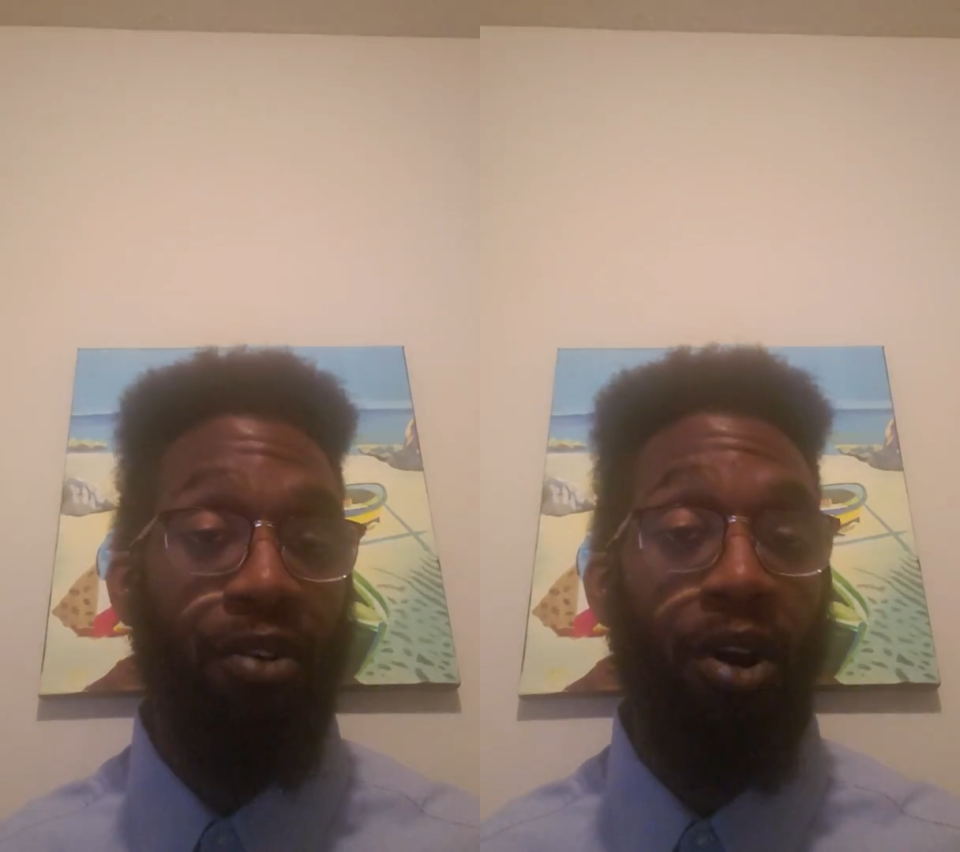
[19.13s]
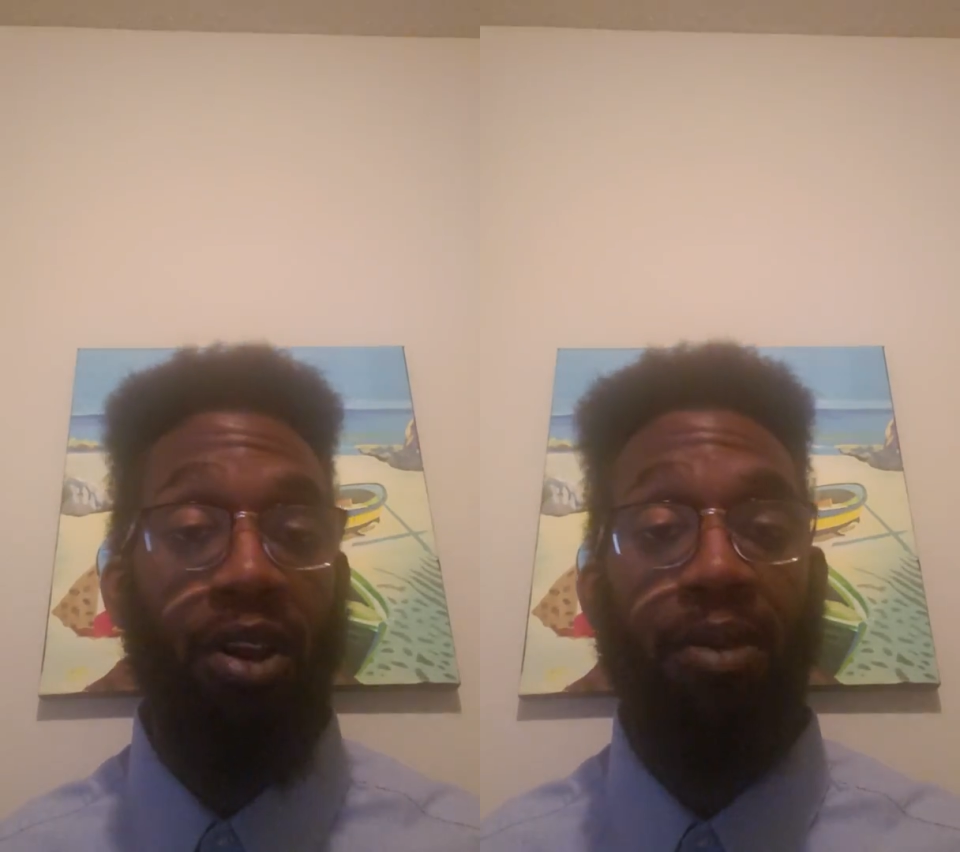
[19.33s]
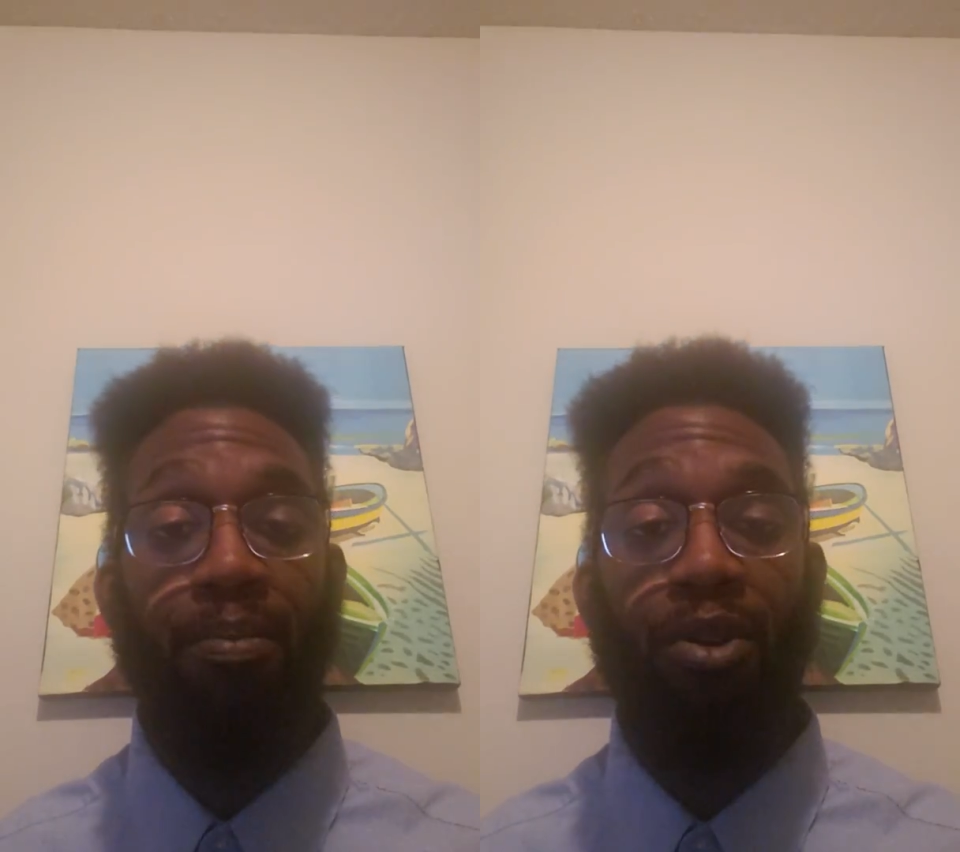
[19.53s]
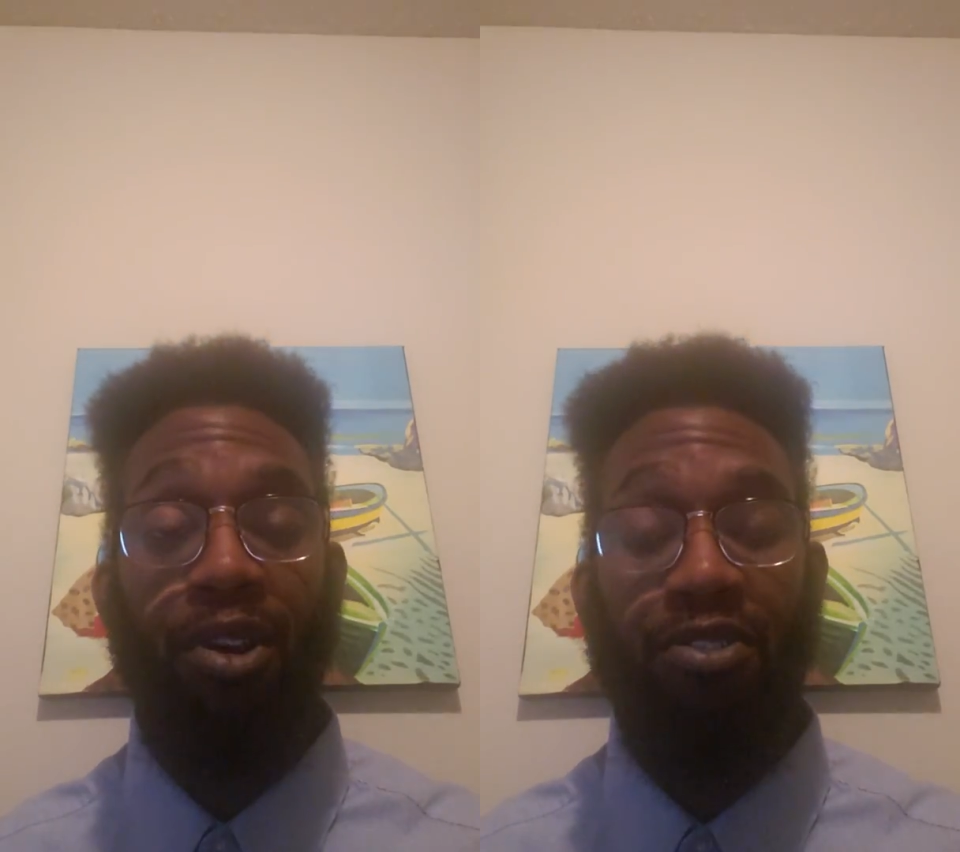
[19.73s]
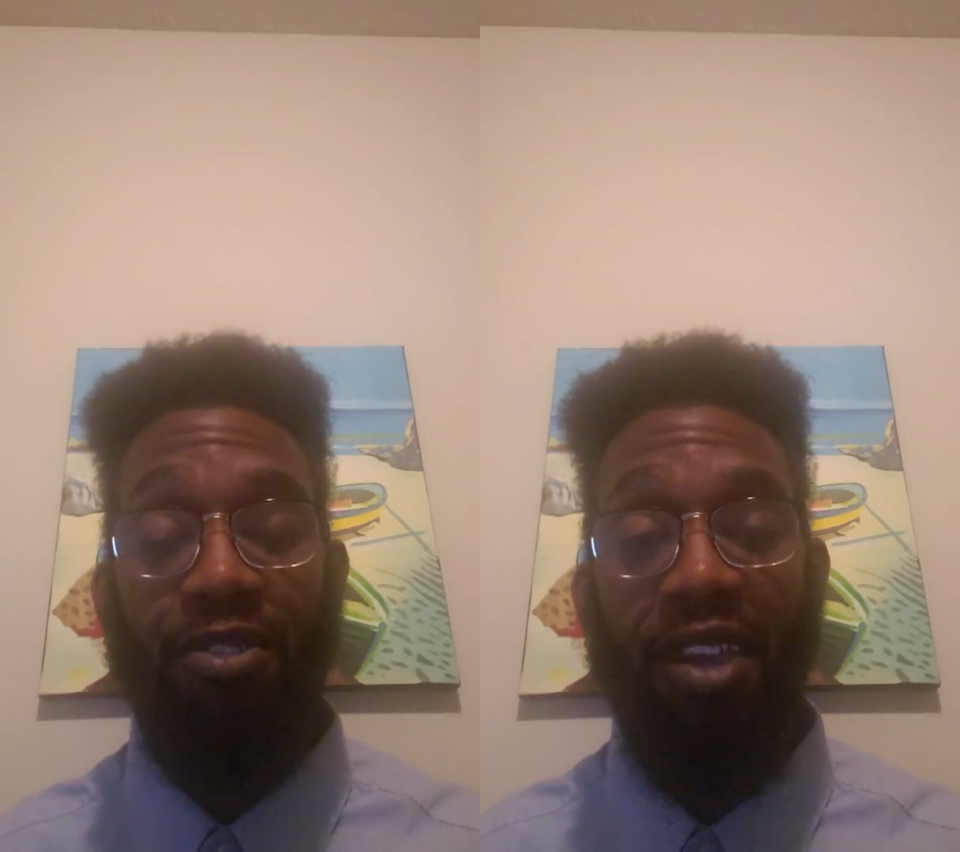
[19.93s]
for all
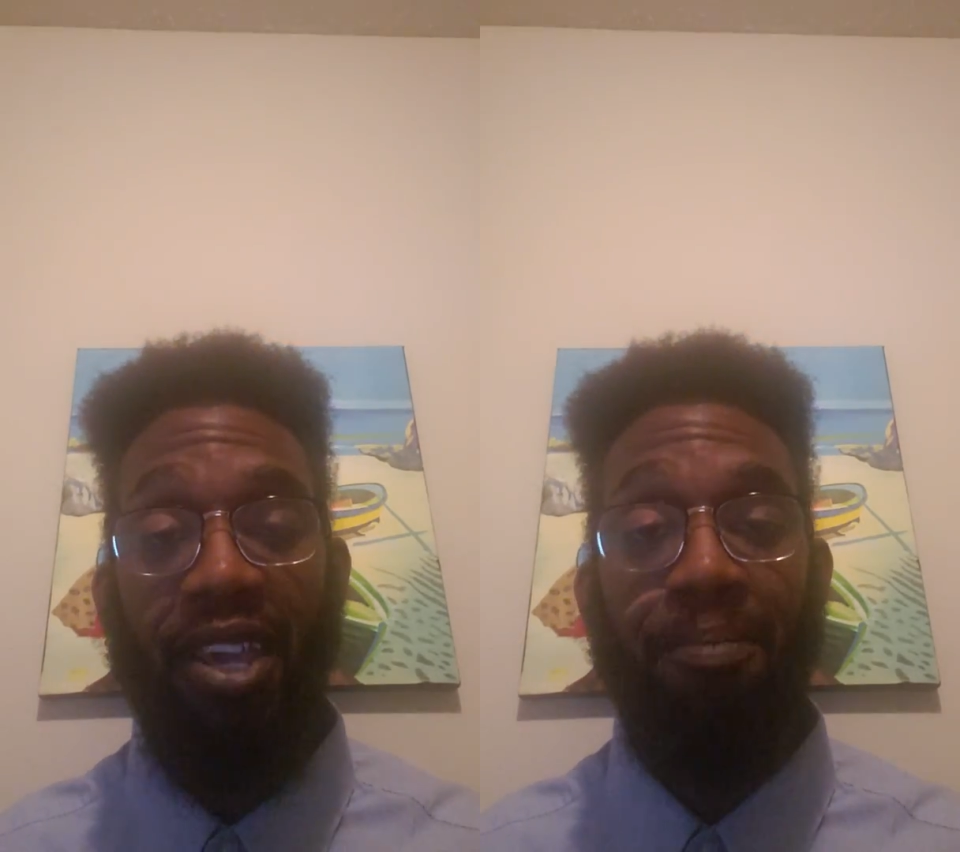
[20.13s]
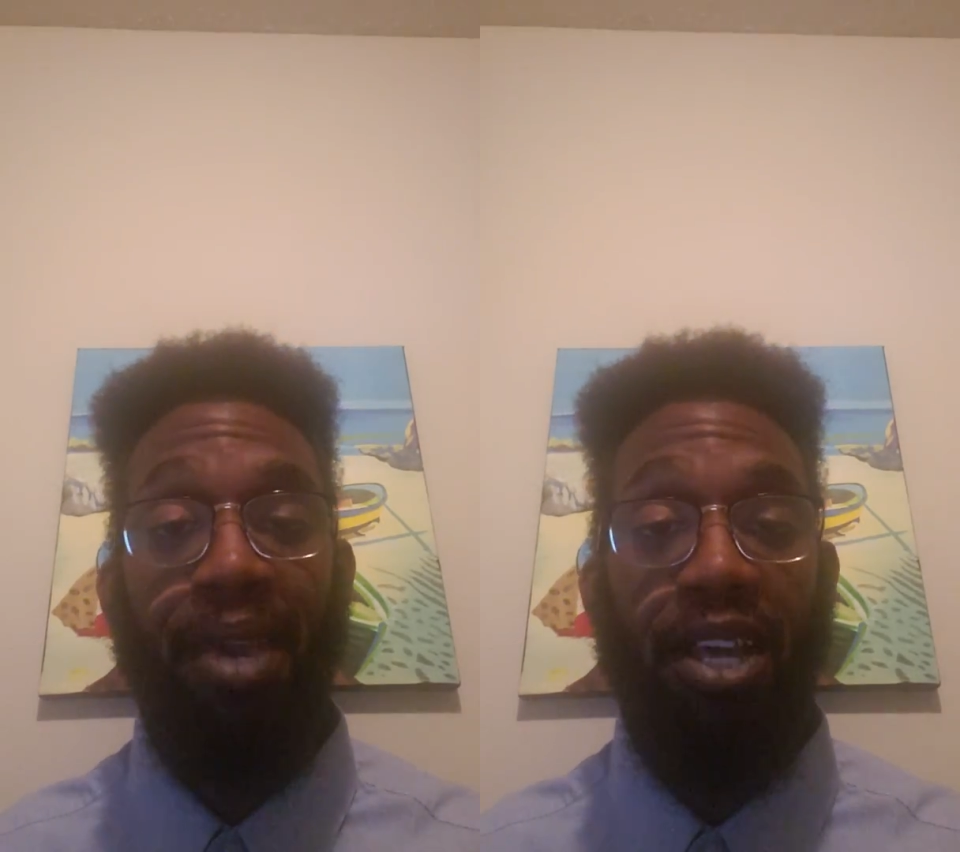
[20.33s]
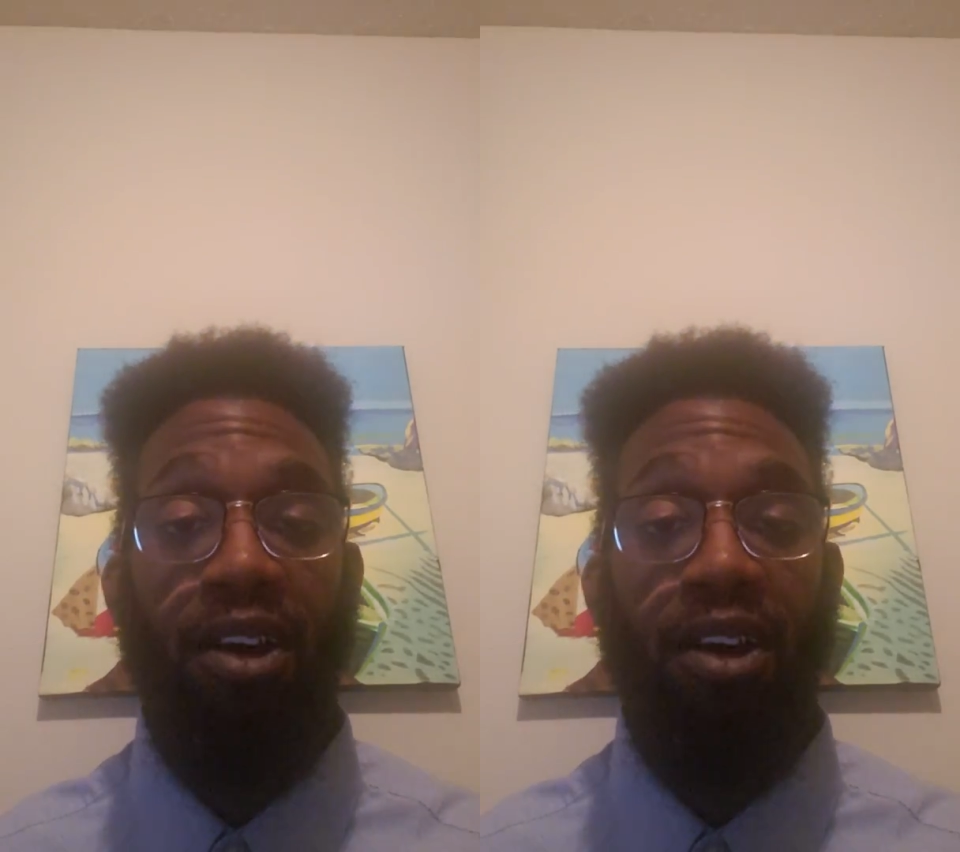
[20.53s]
employers so they can make